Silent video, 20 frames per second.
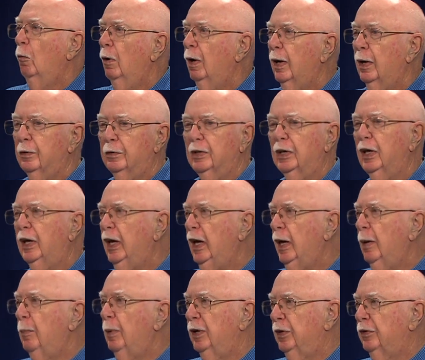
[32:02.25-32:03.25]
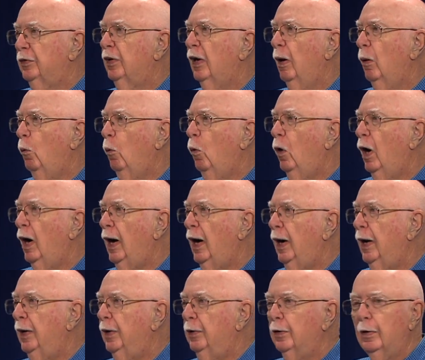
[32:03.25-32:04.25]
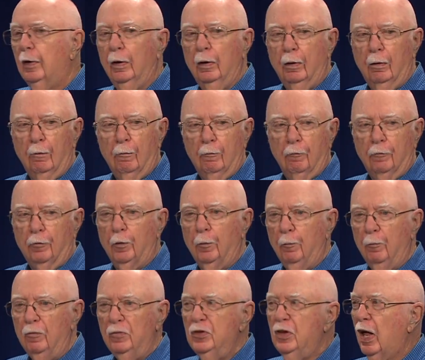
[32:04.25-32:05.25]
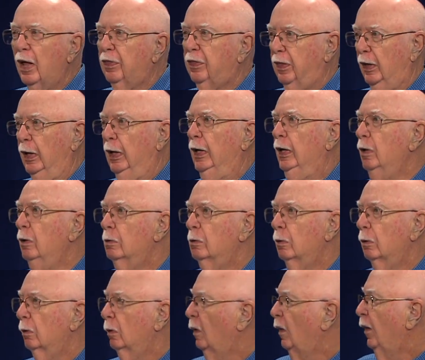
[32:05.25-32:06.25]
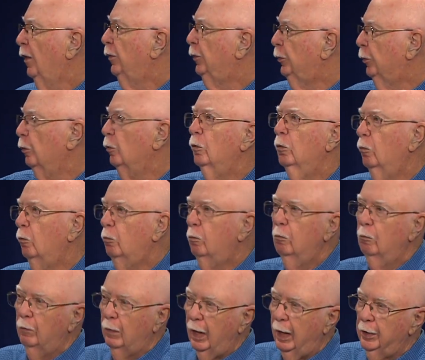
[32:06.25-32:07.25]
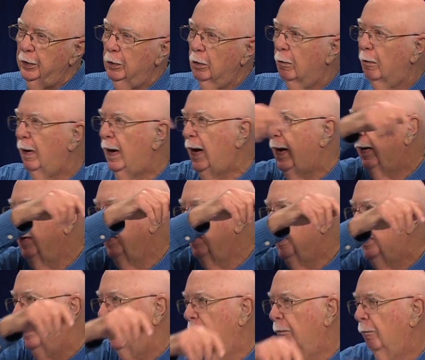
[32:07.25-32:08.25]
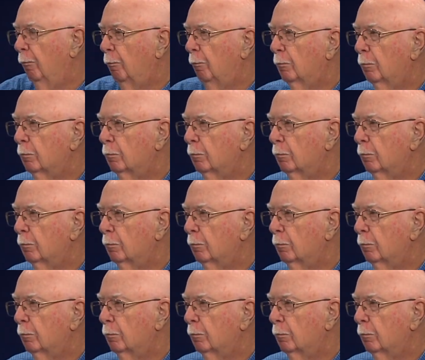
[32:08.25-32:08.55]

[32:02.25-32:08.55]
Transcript: well, the gamut's out wide mm -hmm. from nothing to you're out of here.